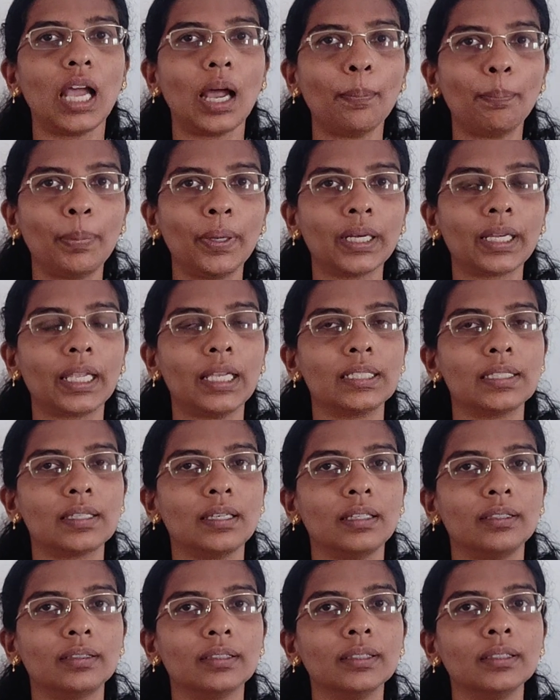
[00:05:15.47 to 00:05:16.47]

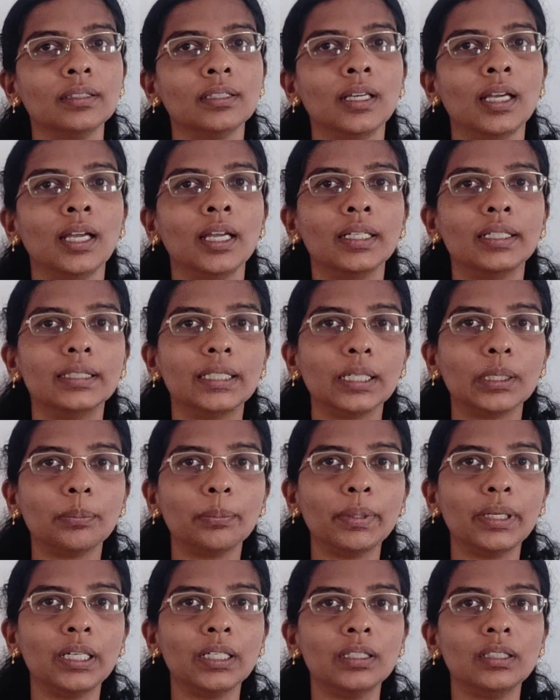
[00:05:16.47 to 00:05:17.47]
uppercase letter,
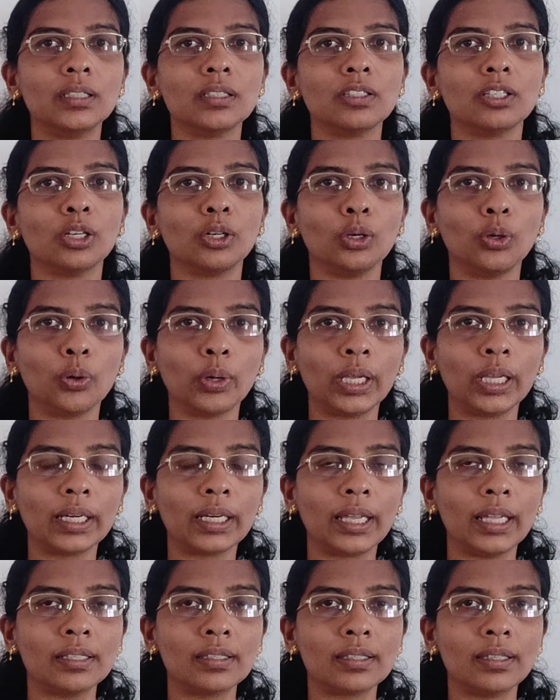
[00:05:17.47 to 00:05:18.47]
terminal is your
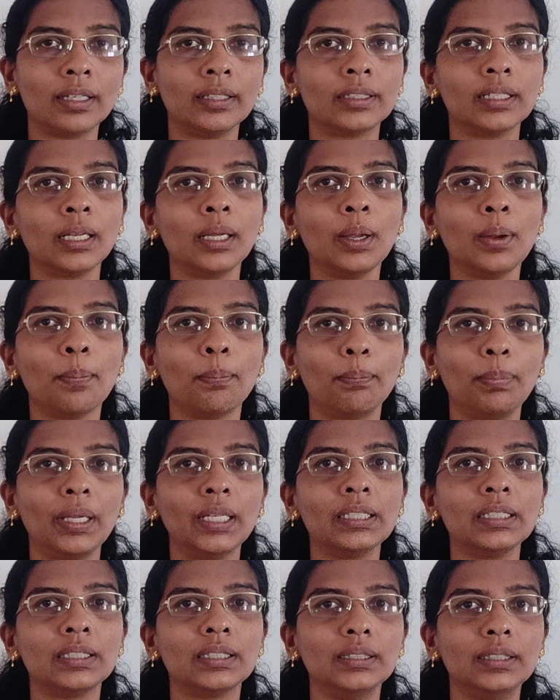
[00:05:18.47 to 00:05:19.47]
lowercase letter
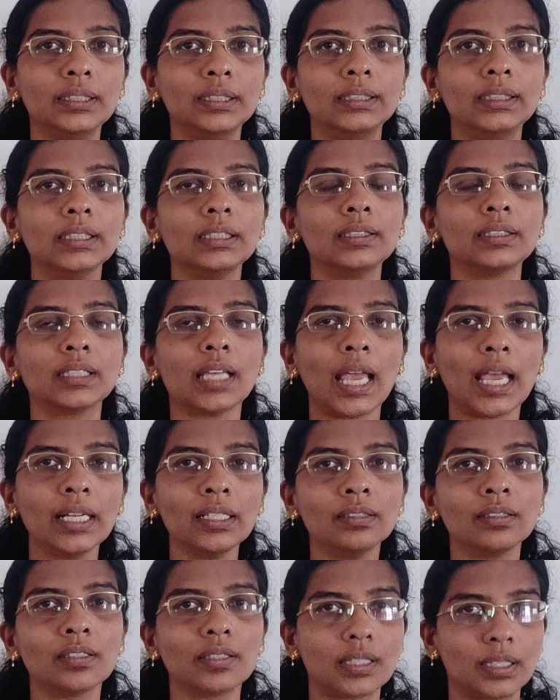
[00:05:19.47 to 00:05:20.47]
plus digits
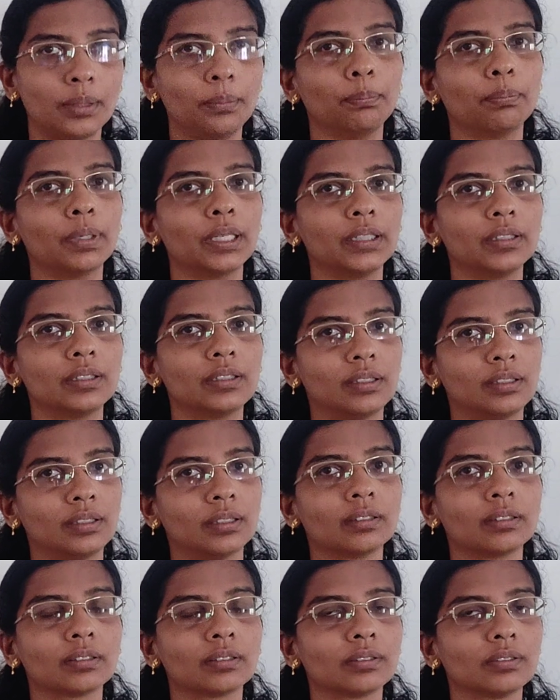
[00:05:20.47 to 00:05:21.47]
and symbols,
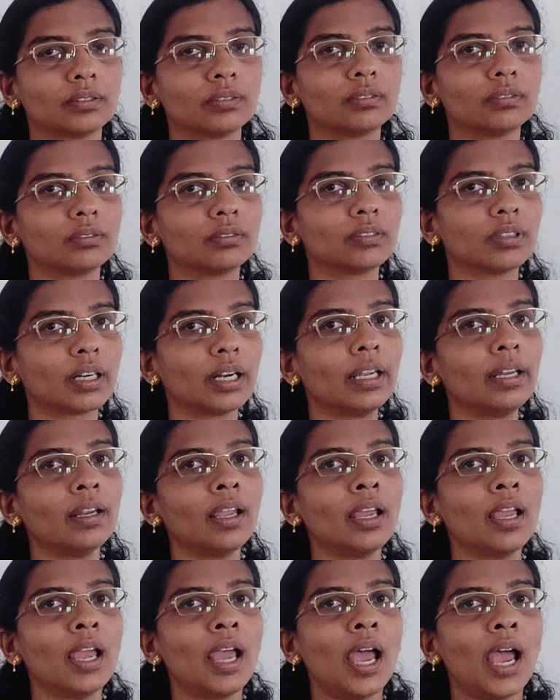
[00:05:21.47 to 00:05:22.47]

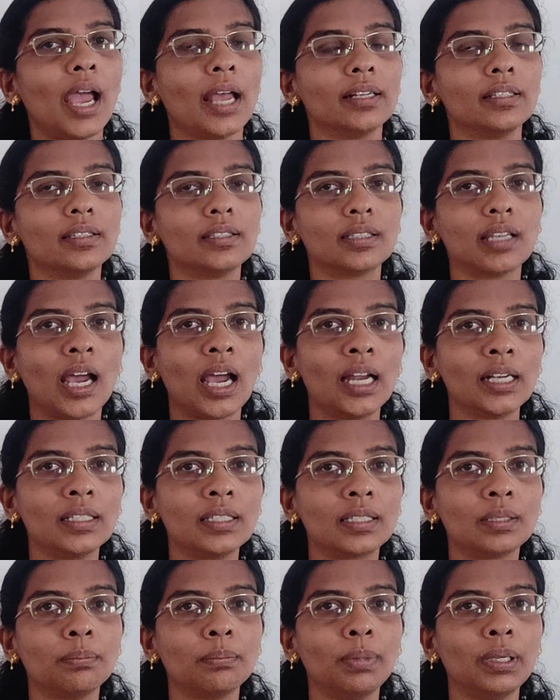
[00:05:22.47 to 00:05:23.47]
right? And
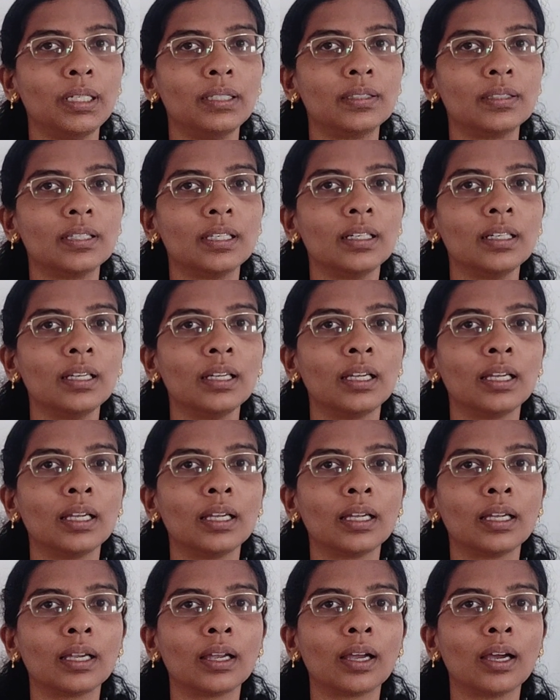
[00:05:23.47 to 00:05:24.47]
start symbol is the
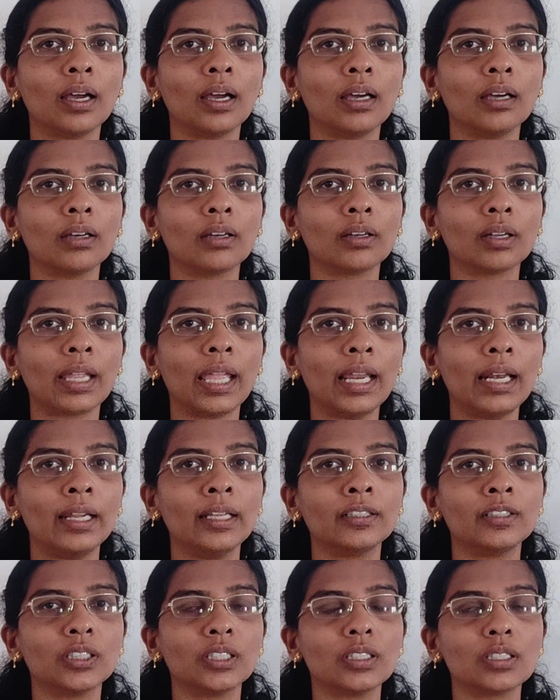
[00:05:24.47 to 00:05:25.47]

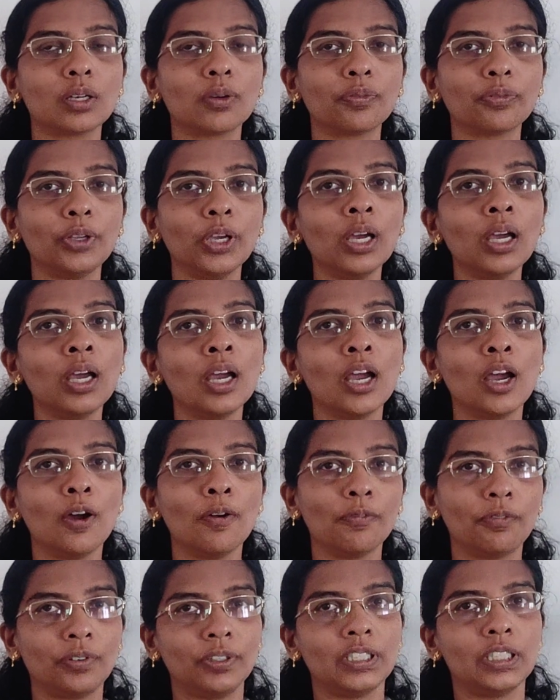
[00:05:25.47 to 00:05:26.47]
LHS of your
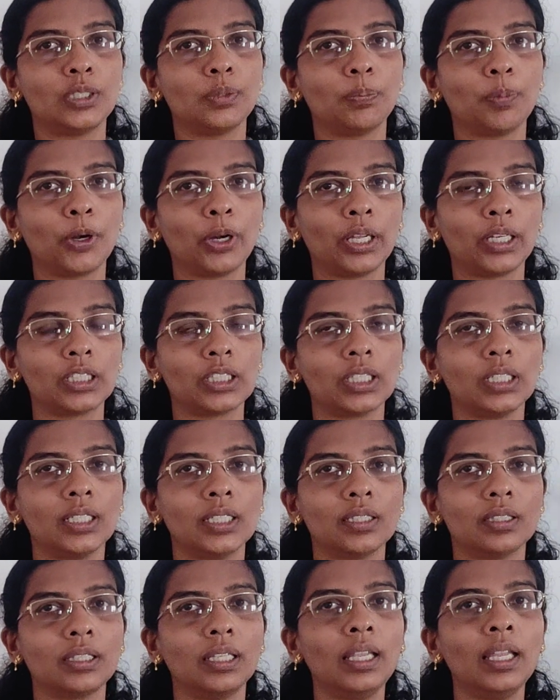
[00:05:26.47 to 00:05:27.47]
first production
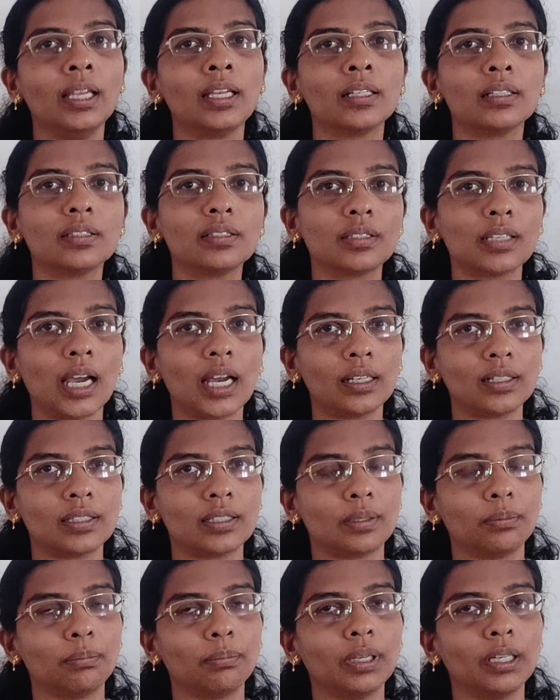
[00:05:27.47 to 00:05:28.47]
is the start
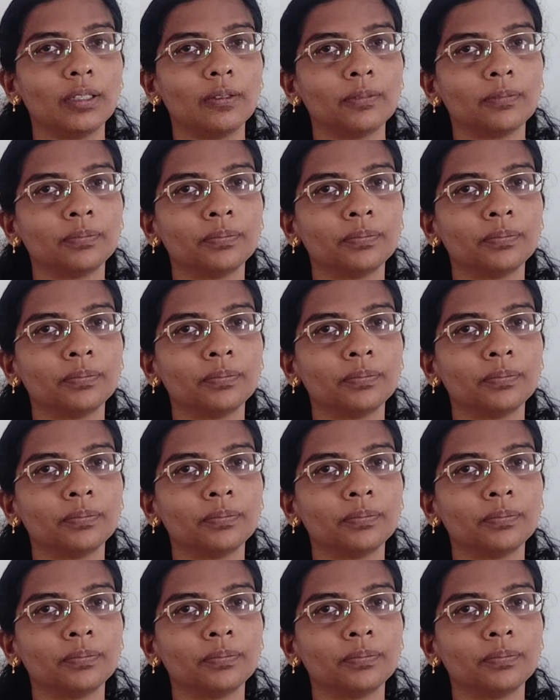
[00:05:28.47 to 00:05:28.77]
symbol,